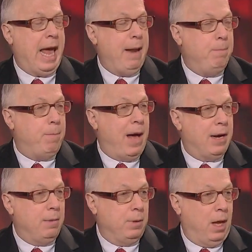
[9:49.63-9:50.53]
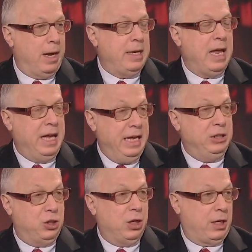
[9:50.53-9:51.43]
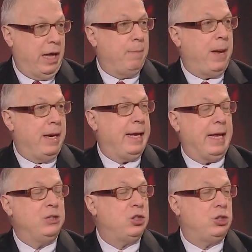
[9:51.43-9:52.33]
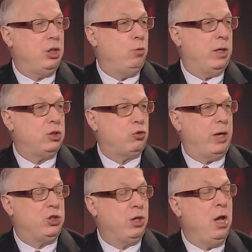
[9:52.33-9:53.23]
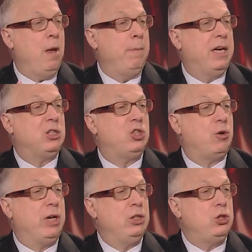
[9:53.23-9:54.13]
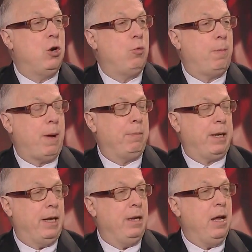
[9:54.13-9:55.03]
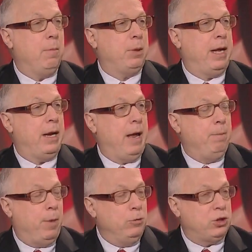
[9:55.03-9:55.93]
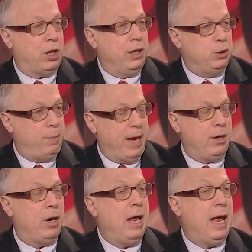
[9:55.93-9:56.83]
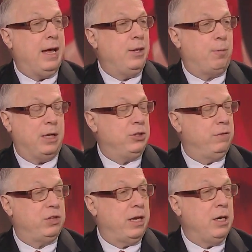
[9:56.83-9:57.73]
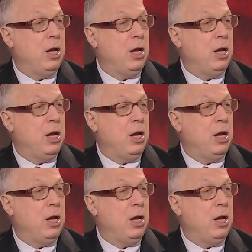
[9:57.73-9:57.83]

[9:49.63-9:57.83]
And bottom line, he's going to campaign against the sequestration because there is no Republican plan, and both sides, Boehner and the president, have said